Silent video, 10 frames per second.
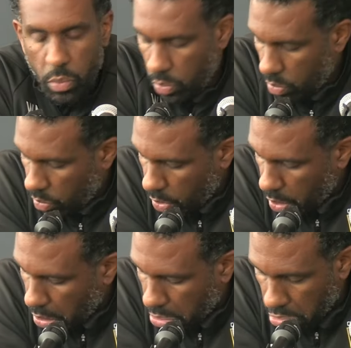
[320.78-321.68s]
Mm-hmm.
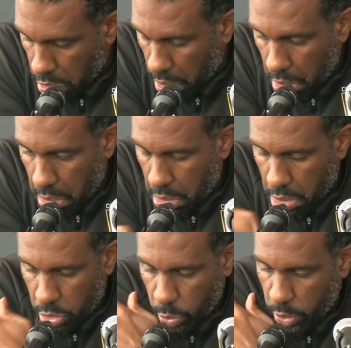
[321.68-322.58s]

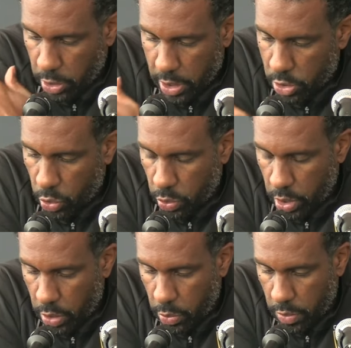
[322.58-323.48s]
No, to be honest, the
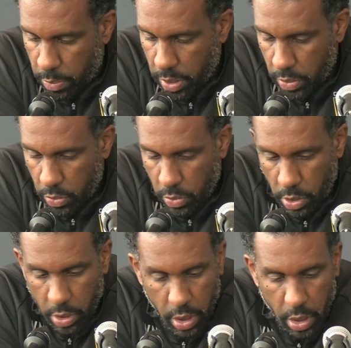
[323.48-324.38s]
way we've been
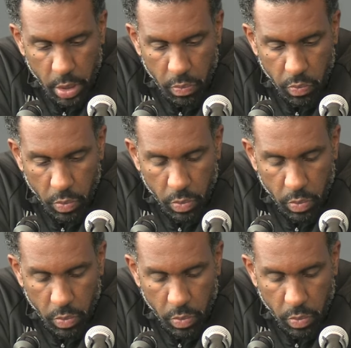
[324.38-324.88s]
working